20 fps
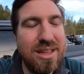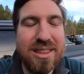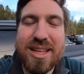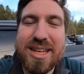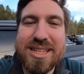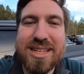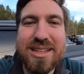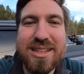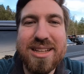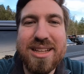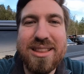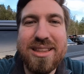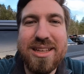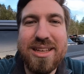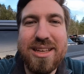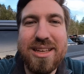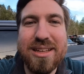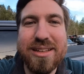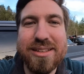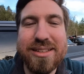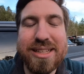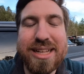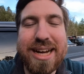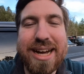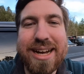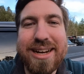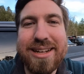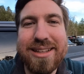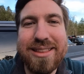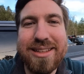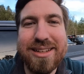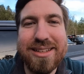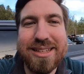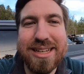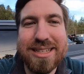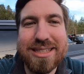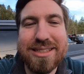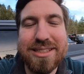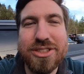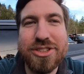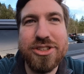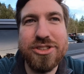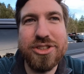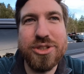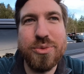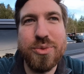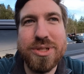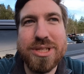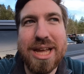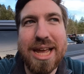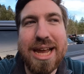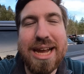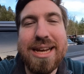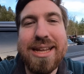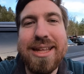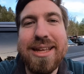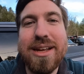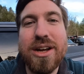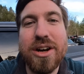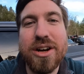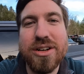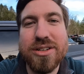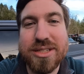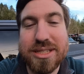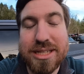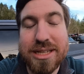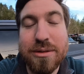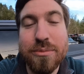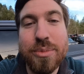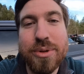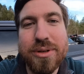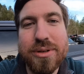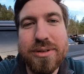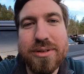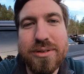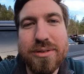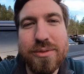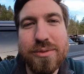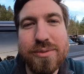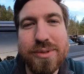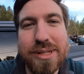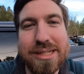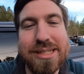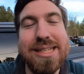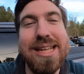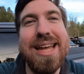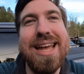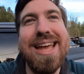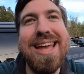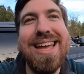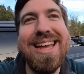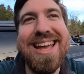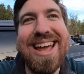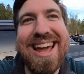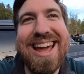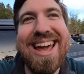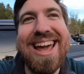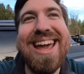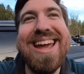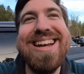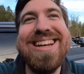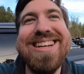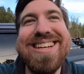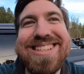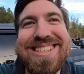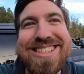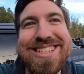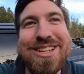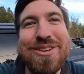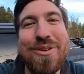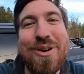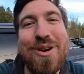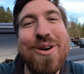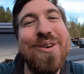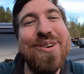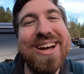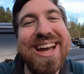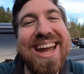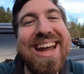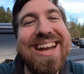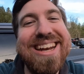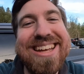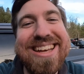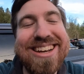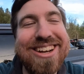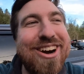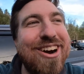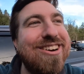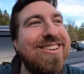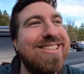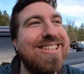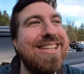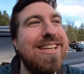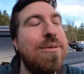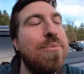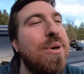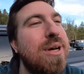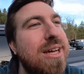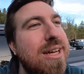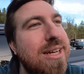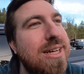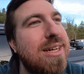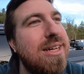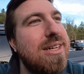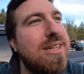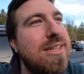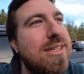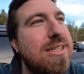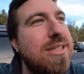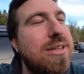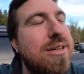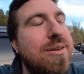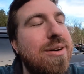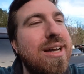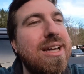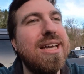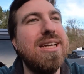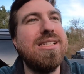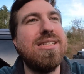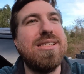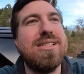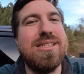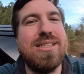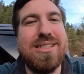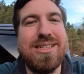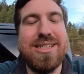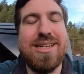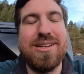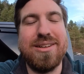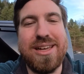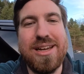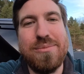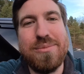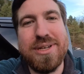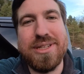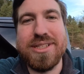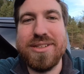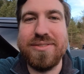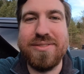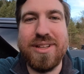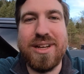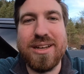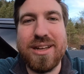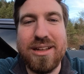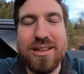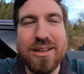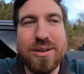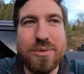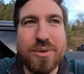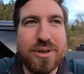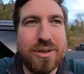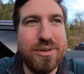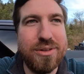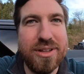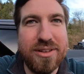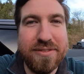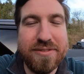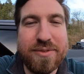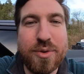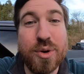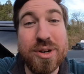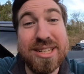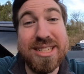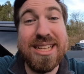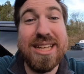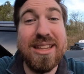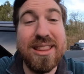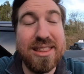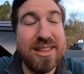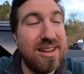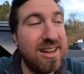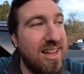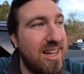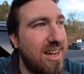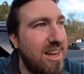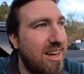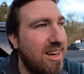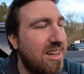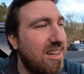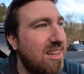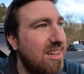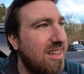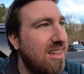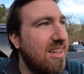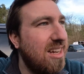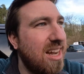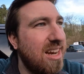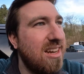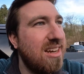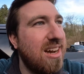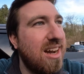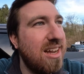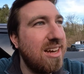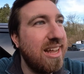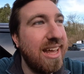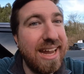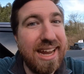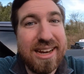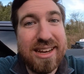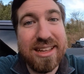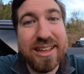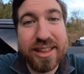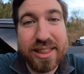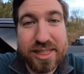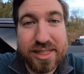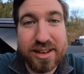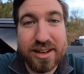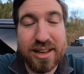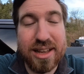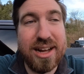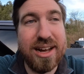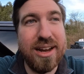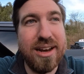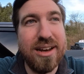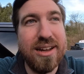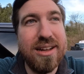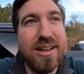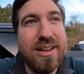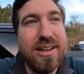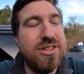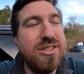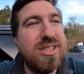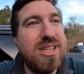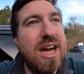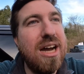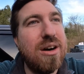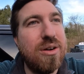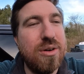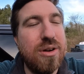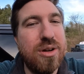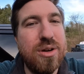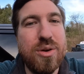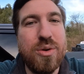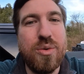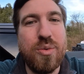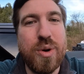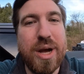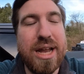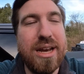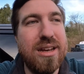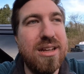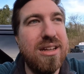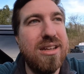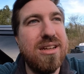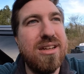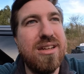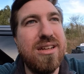they said that the line at the Tesla charger was 80 cars deep. That's 80 cars deep. So I guess I'll count myself lucky that we're only 14th in line and not 80th in line. Turns out, when